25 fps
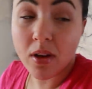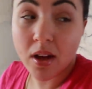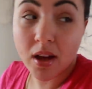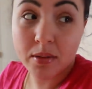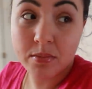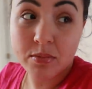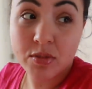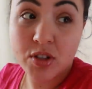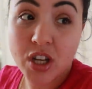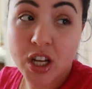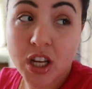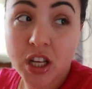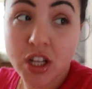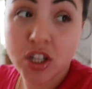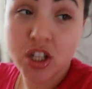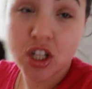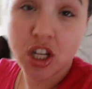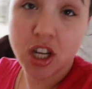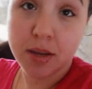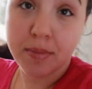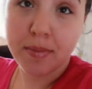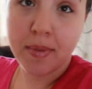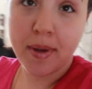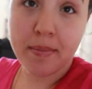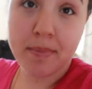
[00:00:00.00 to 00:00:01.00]
I'm
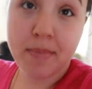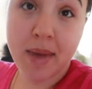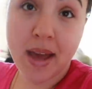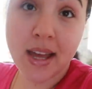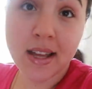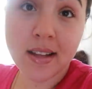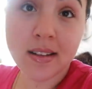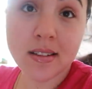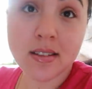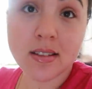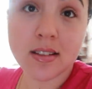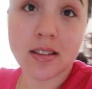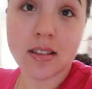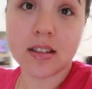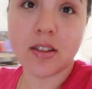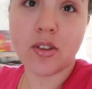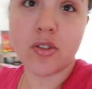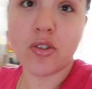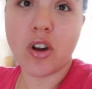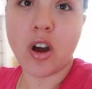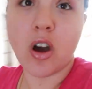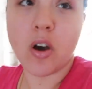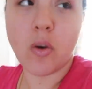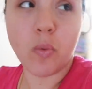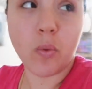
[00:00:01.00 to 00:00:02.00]
changing my meds. They're
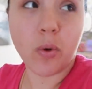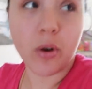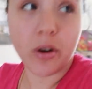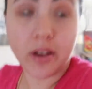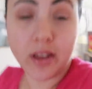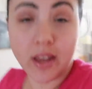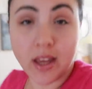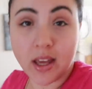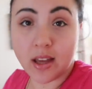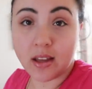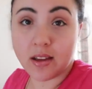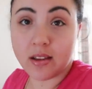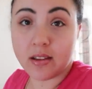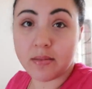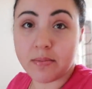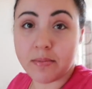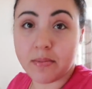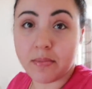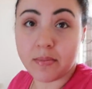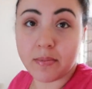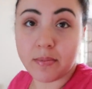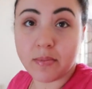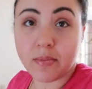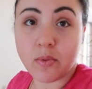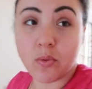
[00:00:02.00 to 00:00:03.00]
not working
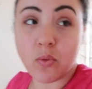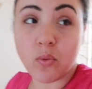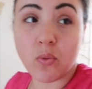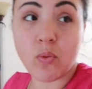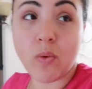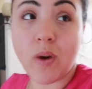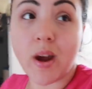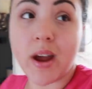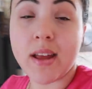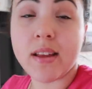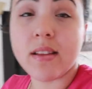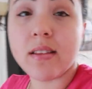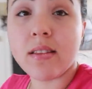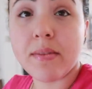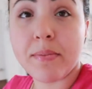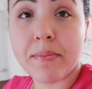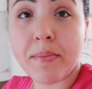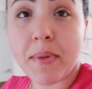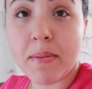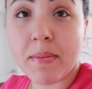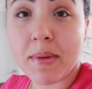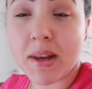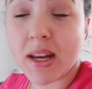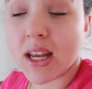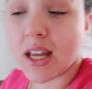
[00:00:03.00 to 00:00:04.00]
right,
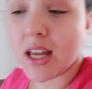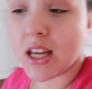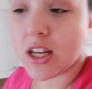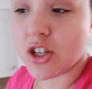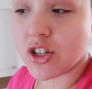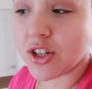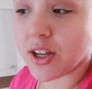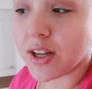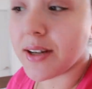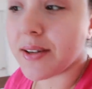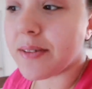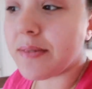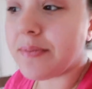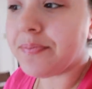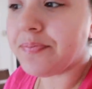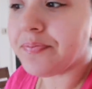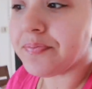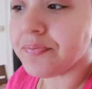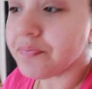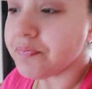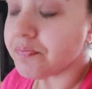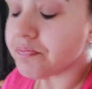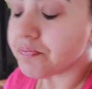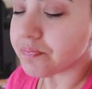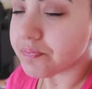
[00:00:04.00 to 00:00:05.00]
my medication.
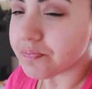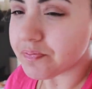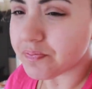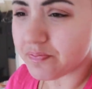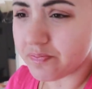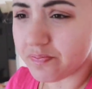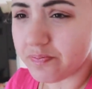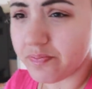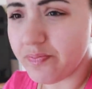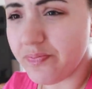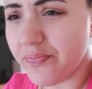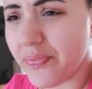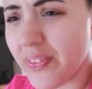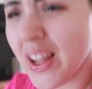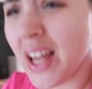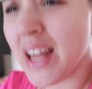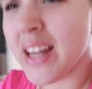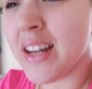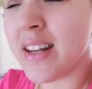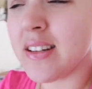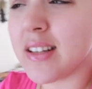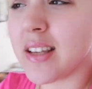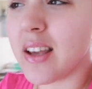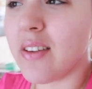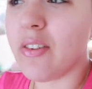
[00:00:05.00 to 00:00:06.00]

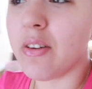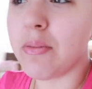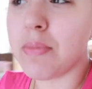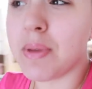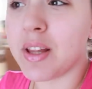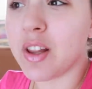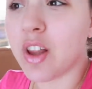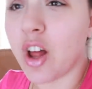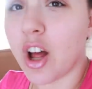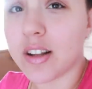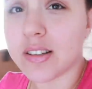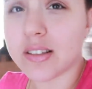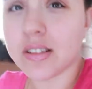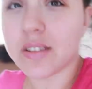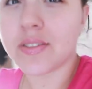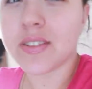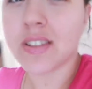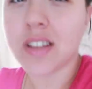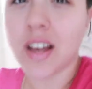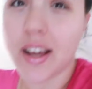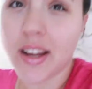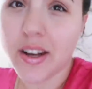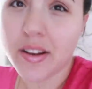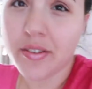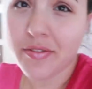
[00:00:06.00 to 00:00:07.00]
And it's giving me lots of
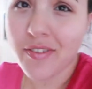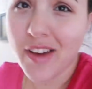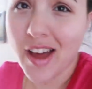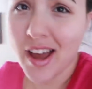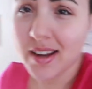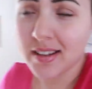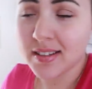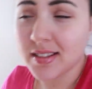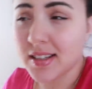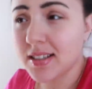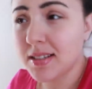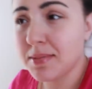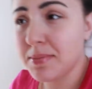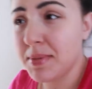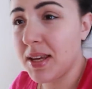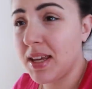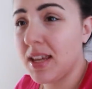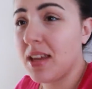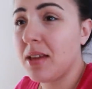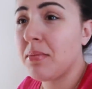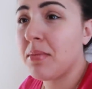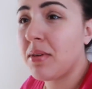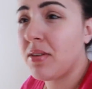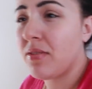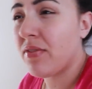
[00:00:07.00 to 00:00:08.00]
side effects. It's
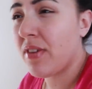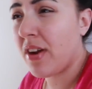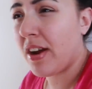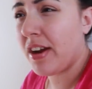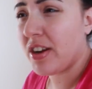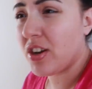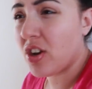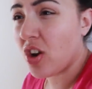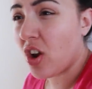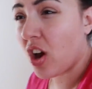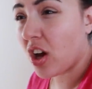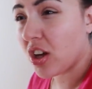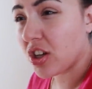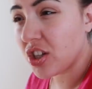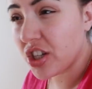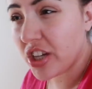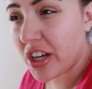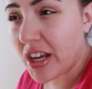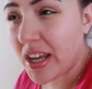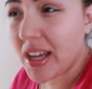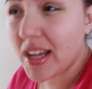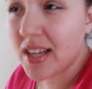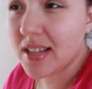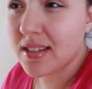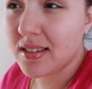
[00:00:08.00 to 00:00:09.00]
making me very
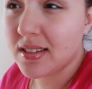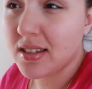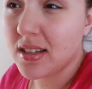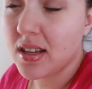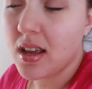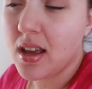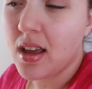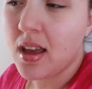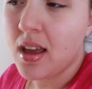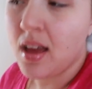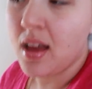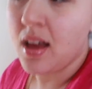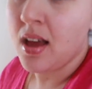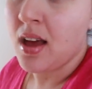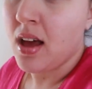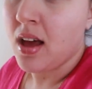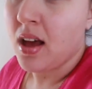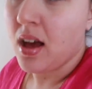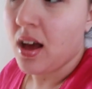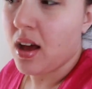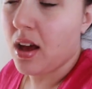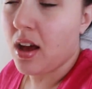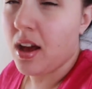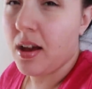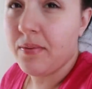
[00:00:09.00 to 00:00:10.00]
nauseous,
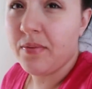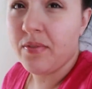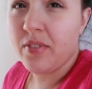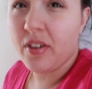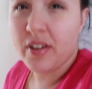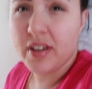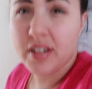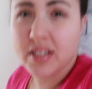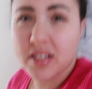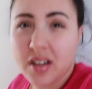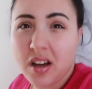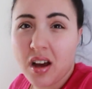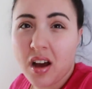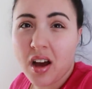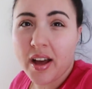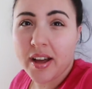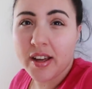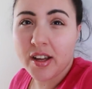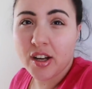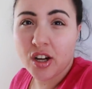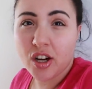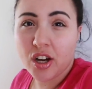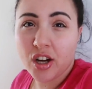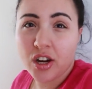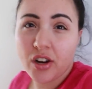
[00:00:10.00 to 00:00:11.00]
very
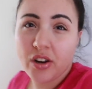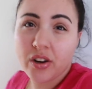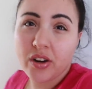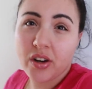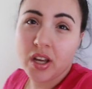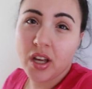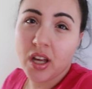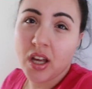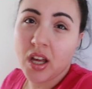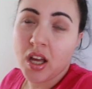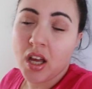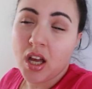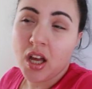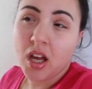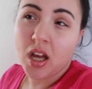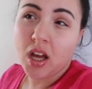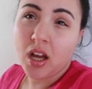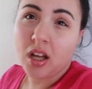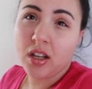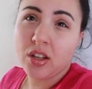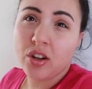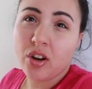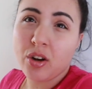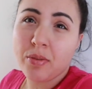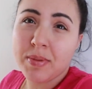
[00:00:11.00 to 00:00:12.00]
tired,
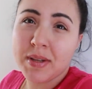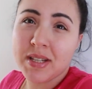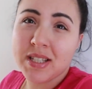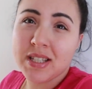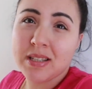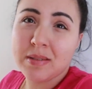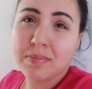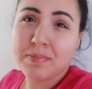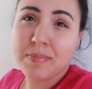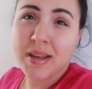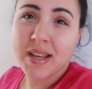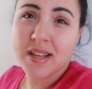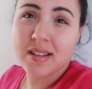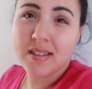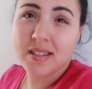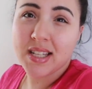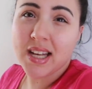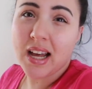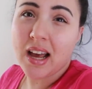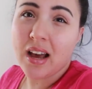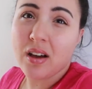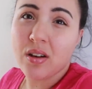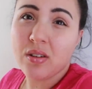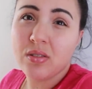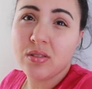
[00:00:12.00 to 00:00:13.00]
a little bit spaced
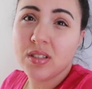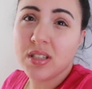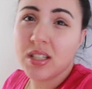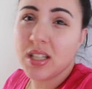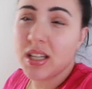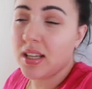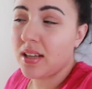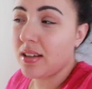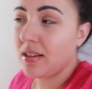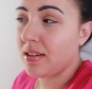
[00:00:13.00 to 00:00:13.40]
out.